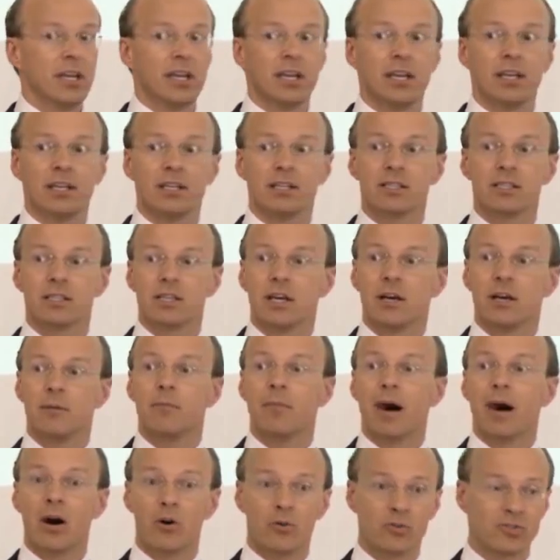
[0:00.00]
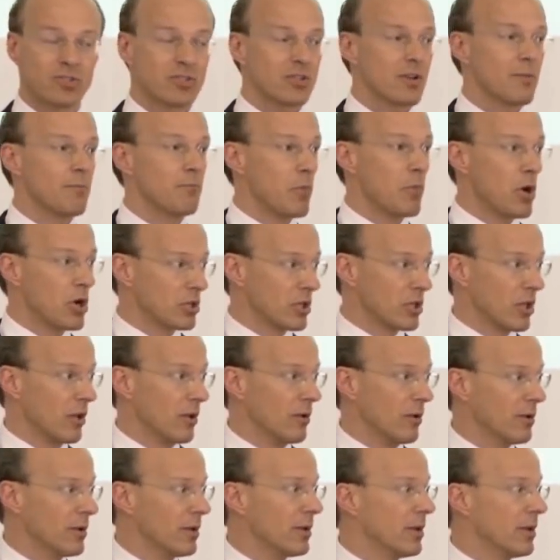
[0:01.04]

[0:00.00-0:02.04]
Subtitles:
is a mouse model